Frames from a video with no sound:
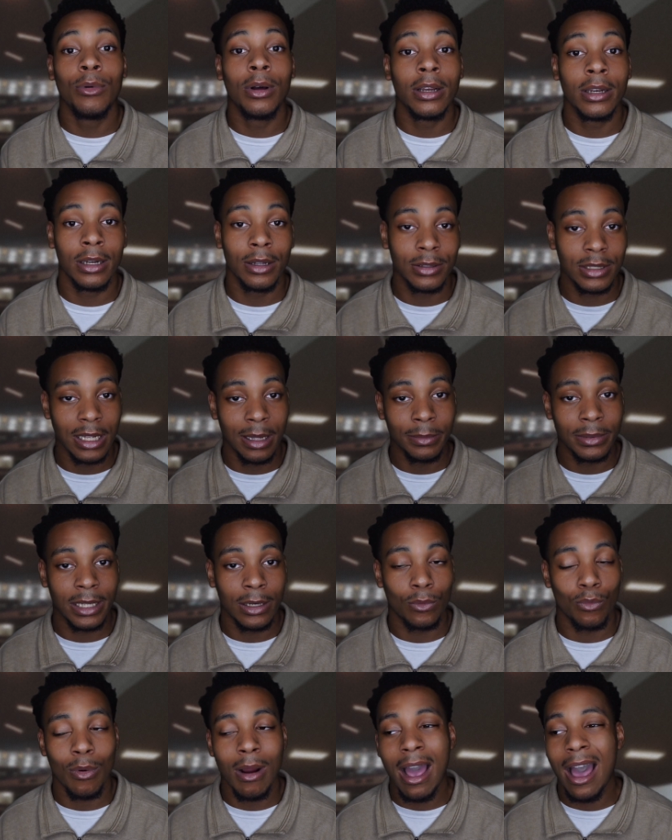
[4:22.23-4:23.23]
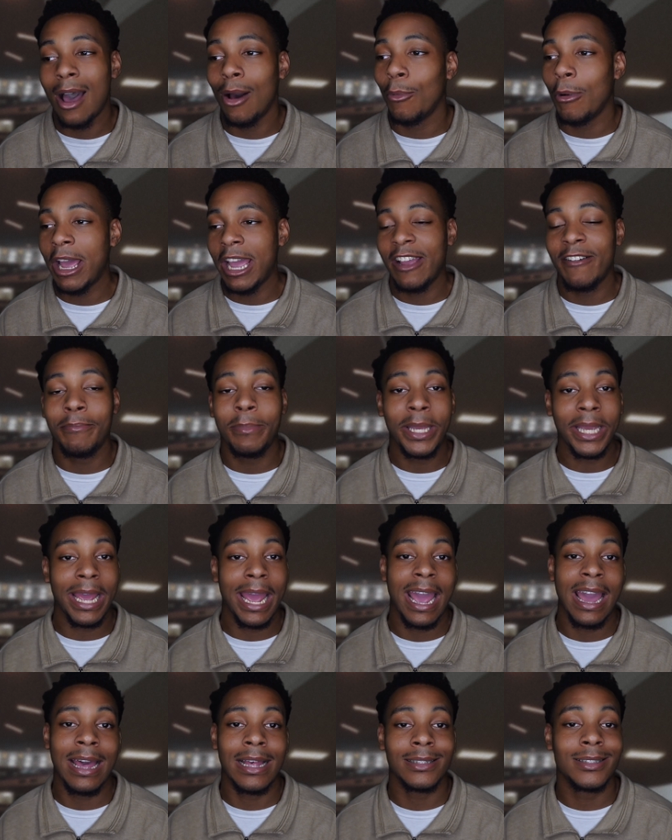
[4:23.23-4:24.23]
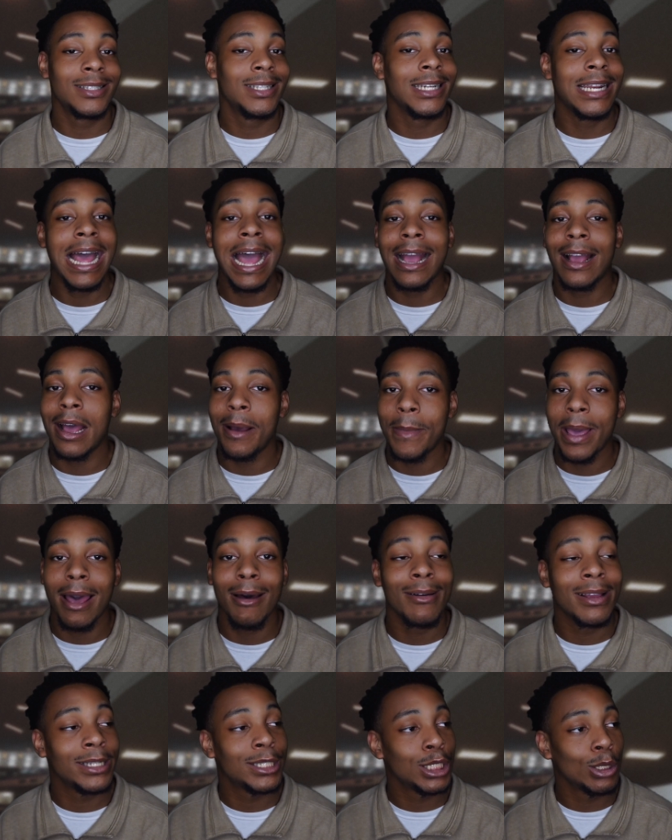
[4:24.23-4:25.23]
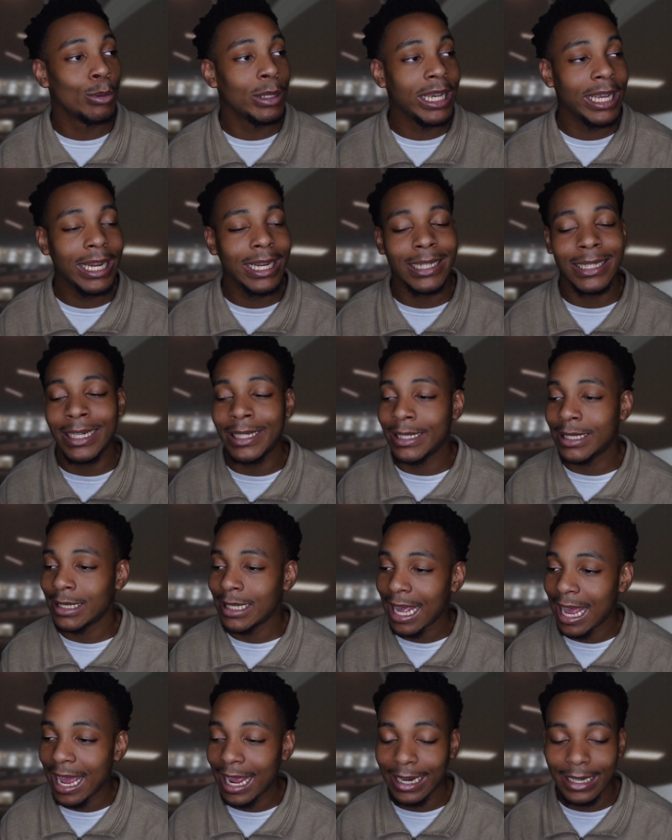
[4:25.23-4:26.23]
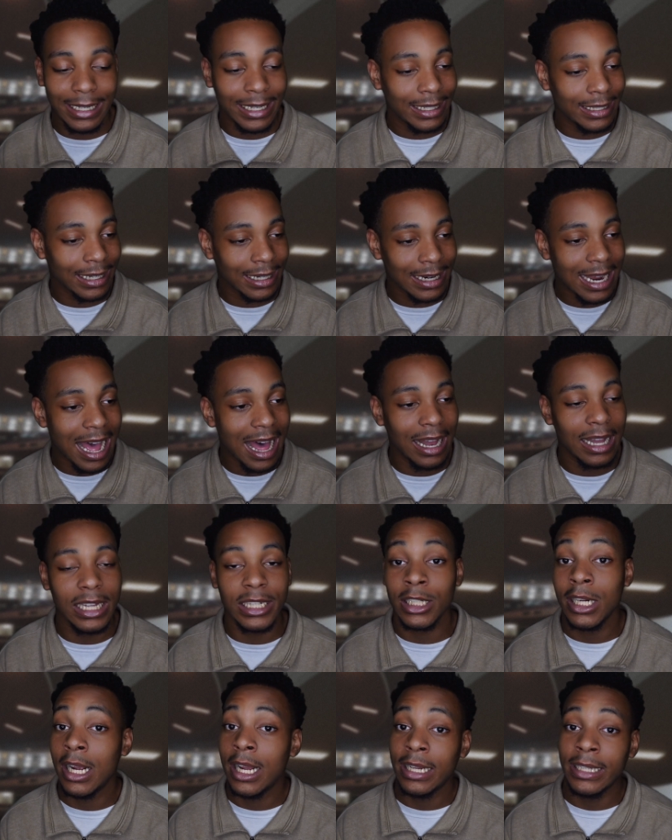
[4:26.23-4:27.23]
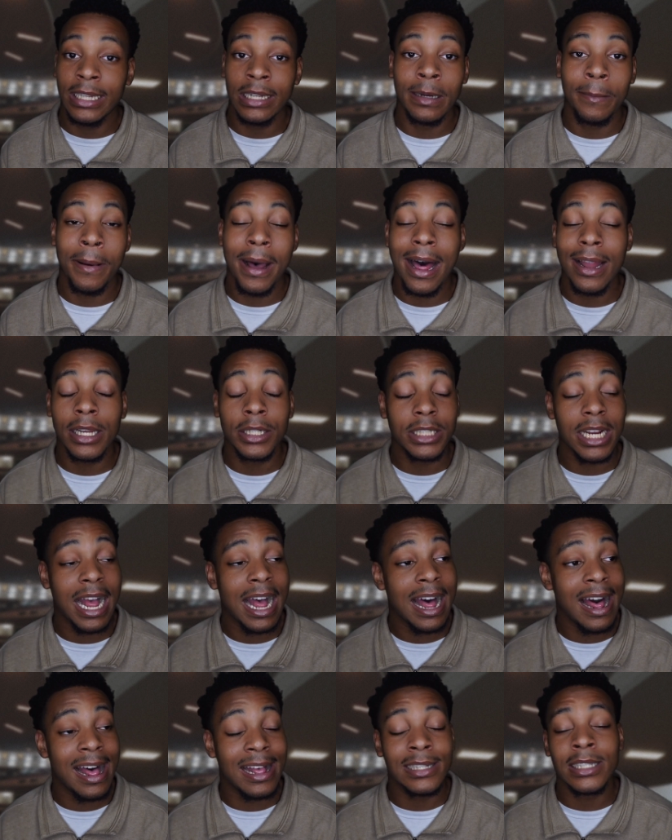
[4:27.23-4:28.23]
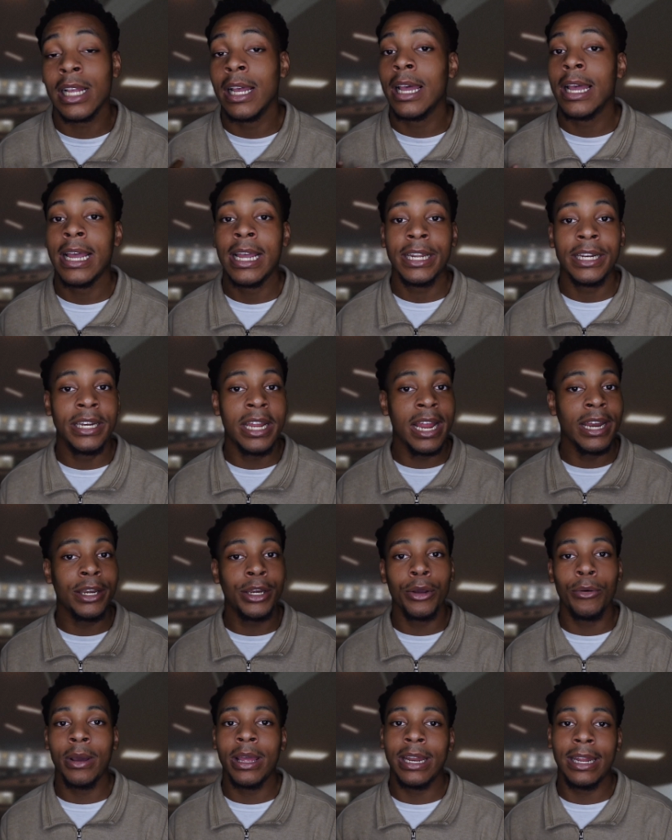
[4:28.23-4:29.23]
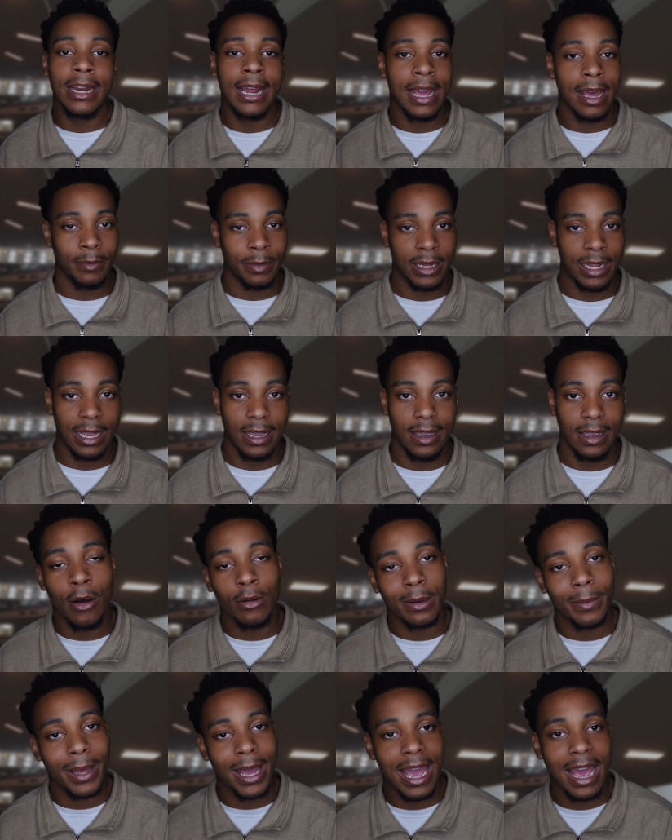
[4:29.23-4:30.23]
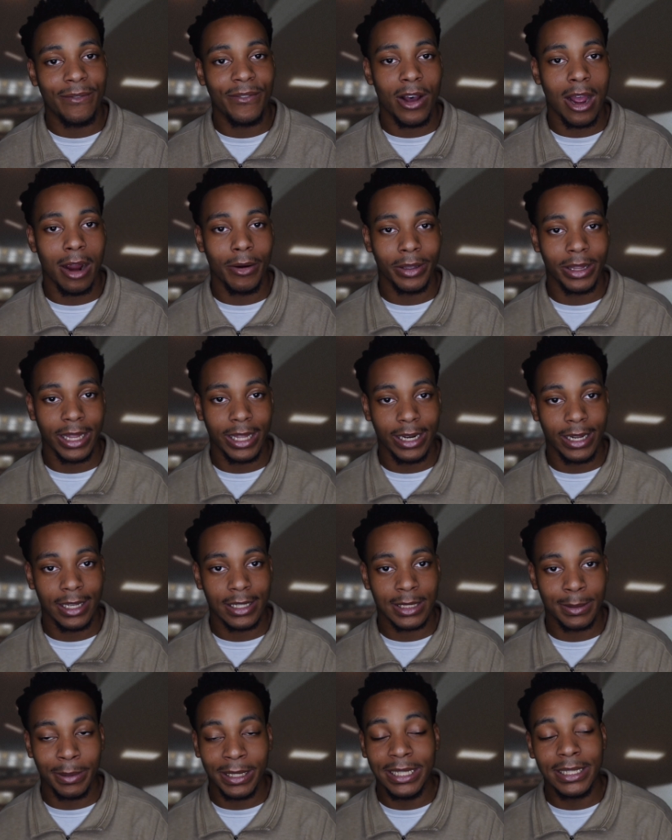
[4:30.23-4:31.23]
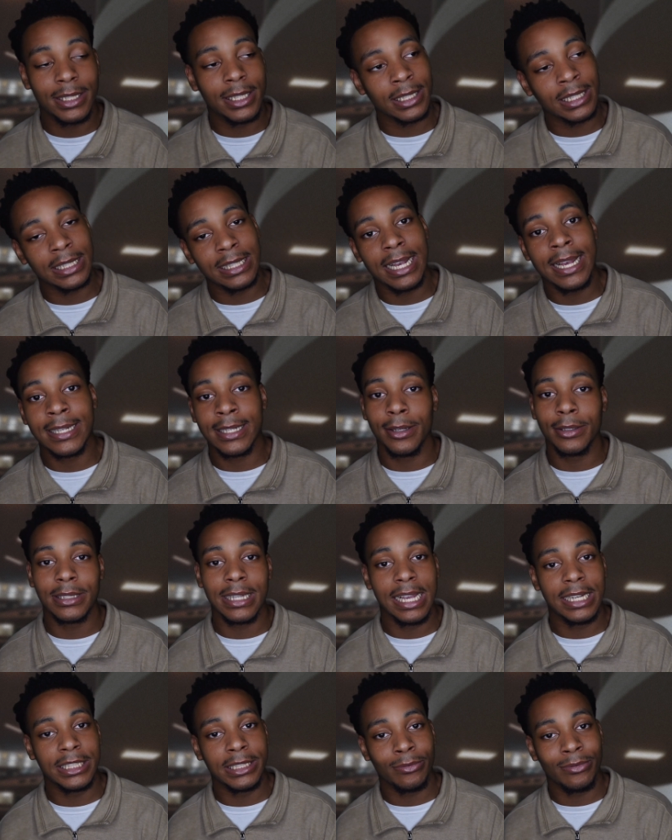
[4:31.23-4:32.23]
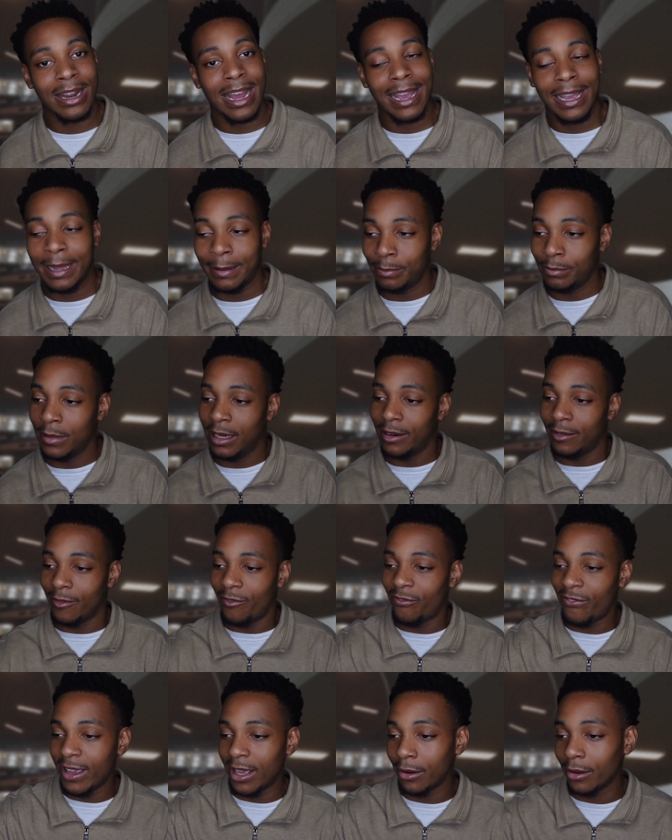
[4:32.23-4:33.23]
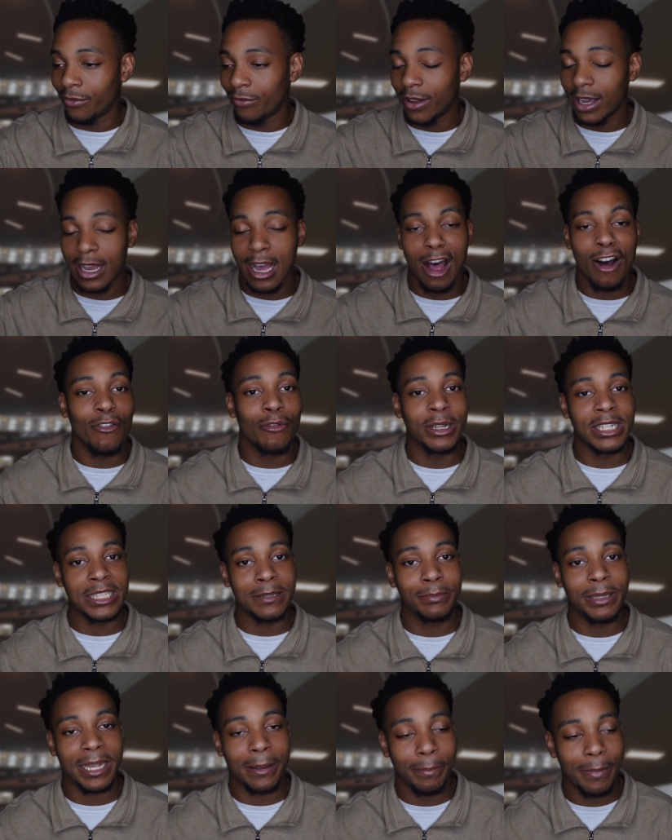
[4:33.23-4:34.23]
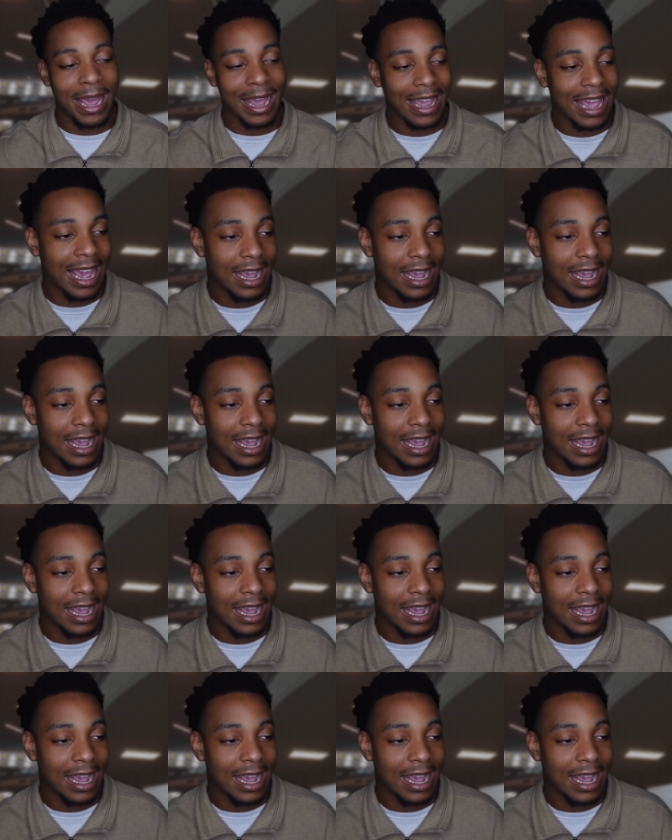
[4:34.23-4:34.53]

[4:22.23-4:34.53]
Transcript: want to know something, Rod Wave big ass did not come out and tweet, didn't say, didn't acknowledge, didn't apologize, didn't do any damn thing on the behalf of Ari Lennox. But he took his ass on stage every night and, and fell the fuck off with his big back